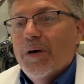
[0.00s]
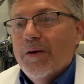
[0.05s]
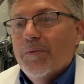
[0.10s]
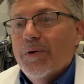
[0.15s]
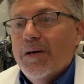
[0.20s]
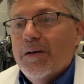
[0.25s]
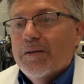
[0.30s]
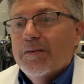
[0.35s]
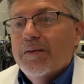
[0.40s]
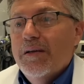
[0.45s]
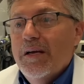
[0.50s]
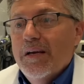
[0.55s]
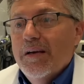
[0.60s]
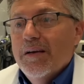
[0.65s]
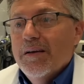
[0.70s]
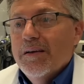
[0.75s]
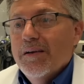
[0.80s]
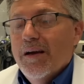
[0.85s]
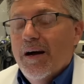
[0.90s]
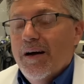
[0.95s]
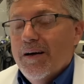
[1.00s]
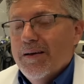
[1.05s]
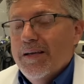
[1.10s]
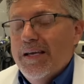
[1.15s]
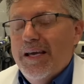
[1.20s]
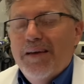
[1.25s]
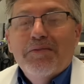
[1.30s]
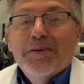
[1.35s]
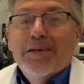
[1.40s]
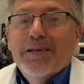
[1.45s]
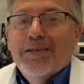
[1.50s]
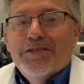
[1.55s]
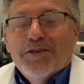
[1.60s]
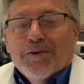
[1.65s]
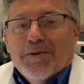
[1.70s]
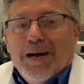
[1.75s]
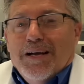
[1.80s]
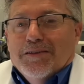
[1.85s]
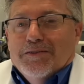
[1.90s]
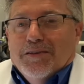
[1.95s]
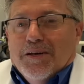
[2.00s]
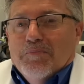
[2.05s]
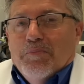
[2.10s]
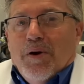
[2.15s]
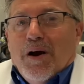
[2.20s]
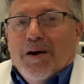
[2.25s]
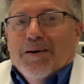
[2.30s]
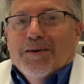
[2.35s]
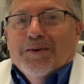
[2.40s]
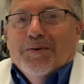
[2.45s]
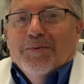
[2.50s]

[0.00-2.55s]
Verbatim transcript: Well, uh, even in Jurassic Park,